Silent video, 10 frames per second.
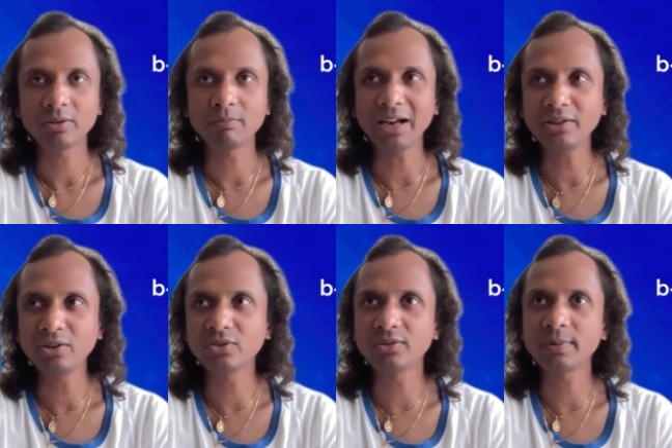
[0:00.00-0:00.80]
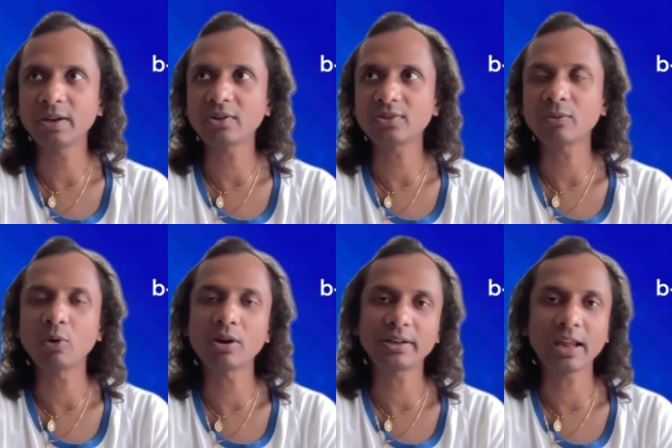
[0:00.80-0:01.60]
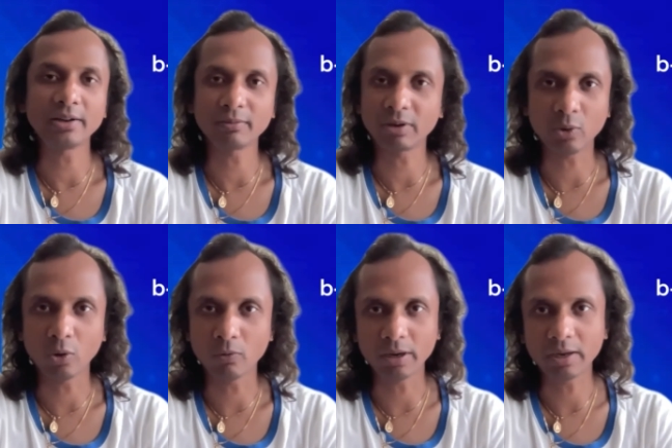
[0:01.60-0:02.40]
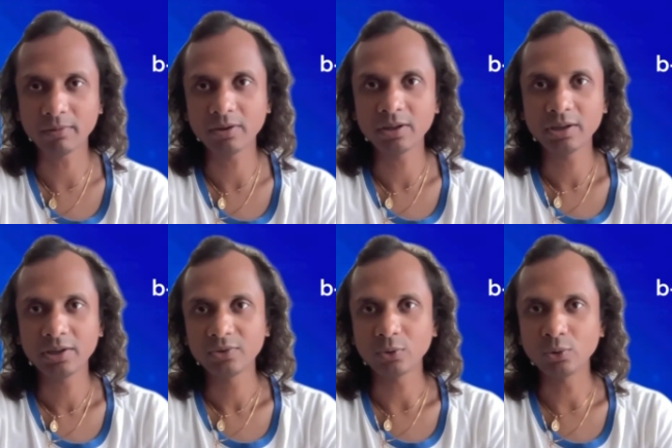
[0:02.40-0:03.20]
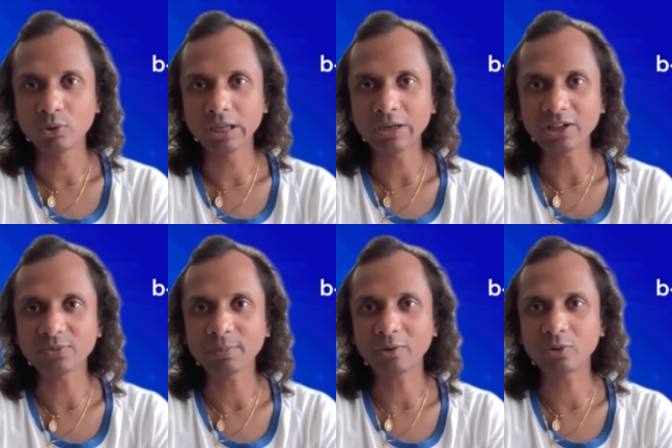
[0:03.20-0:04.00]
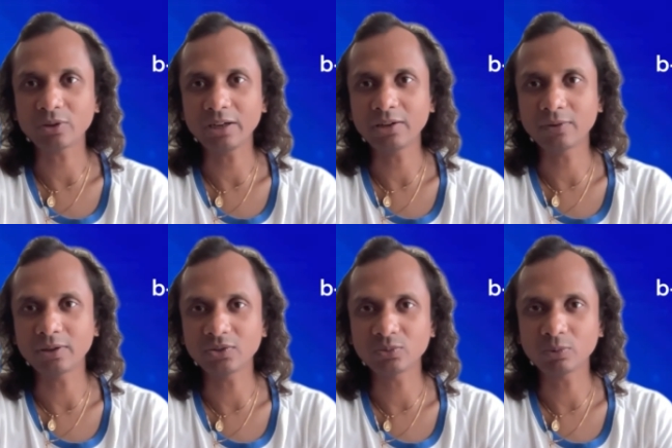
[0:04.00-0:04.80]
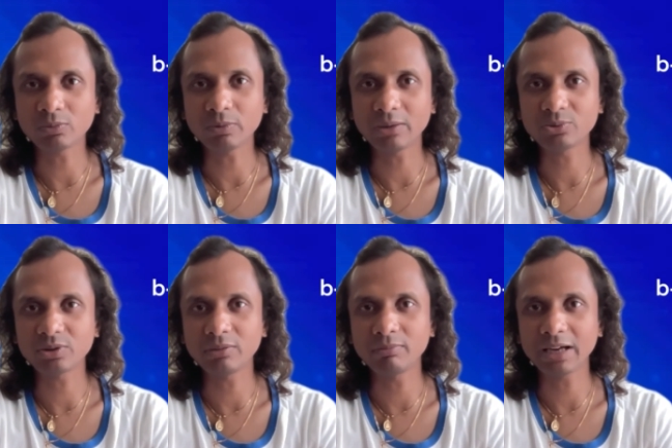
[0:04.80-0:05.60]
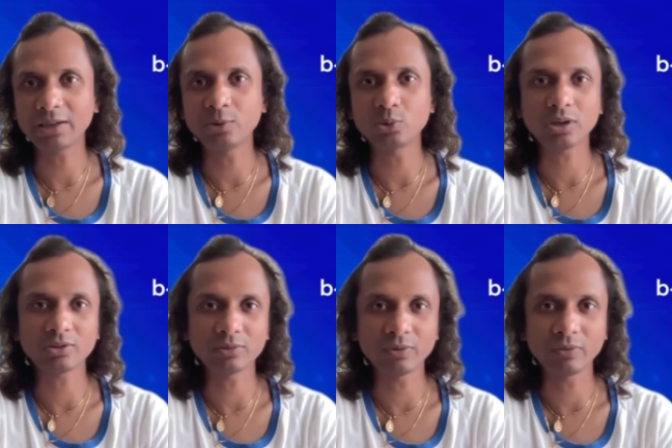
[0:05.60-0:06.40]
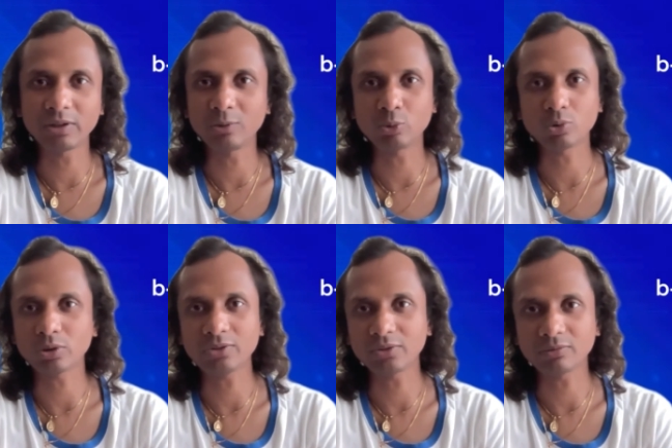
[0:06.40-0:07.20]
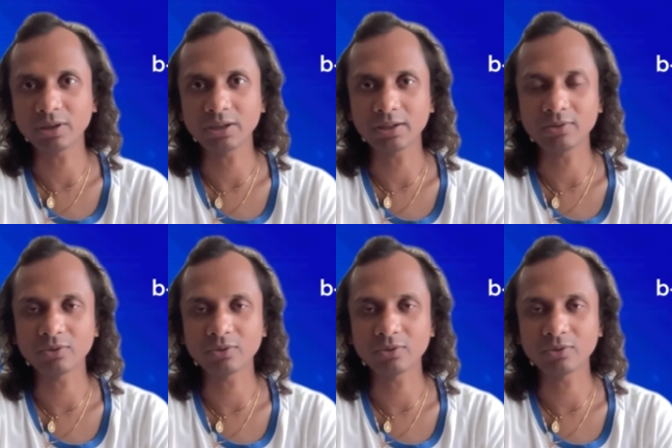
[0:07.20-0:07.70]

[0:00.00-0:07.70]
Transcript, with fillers: The bad news is because the volatility will go away. So you cannot expect those kind of returns what we have seen back in 2015 to 2020.